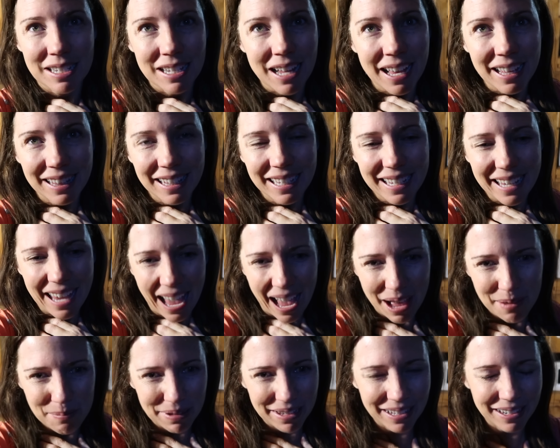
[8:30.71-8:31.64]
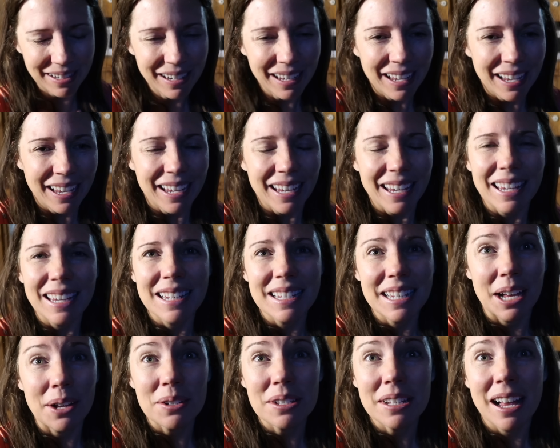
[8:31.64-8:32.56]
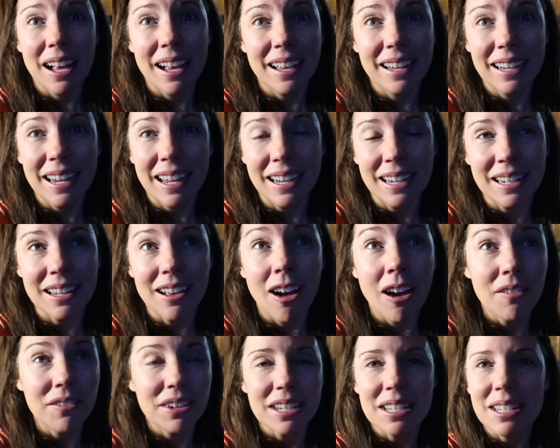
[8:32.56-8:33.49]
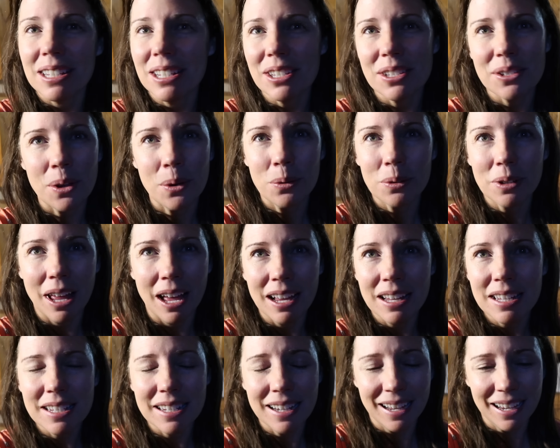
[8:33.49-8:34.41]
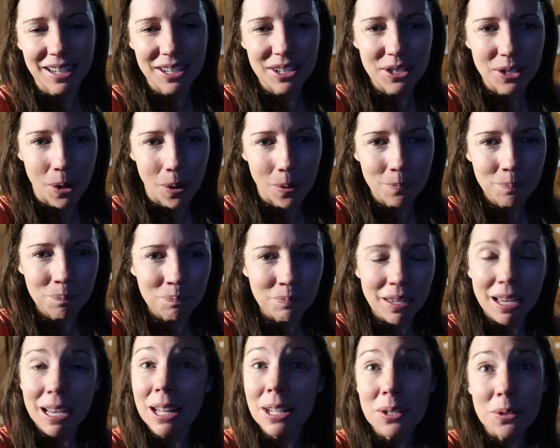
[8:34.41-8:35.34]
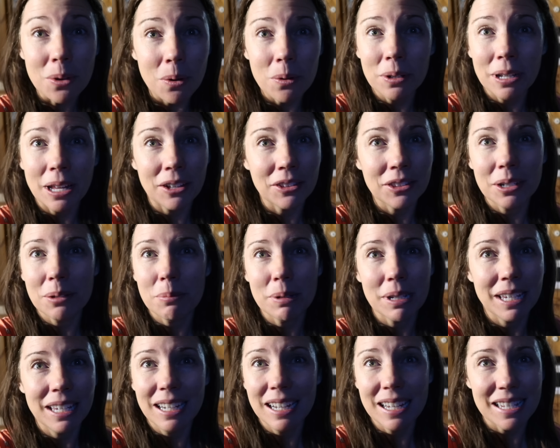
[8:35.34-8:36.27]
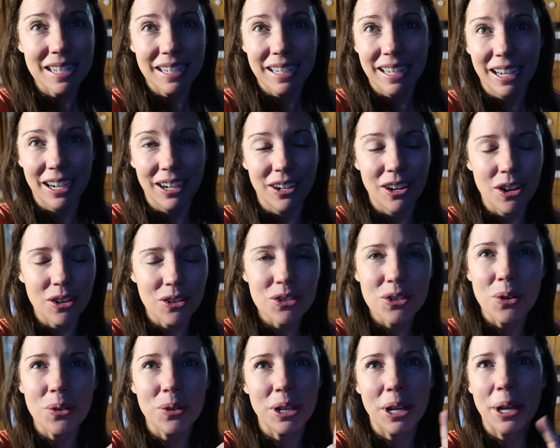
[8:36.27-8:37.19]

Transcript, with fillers: inside the cabin. He's outside, and it obviously snowed last night, so it's cold out there, but he doesn't care. I'll show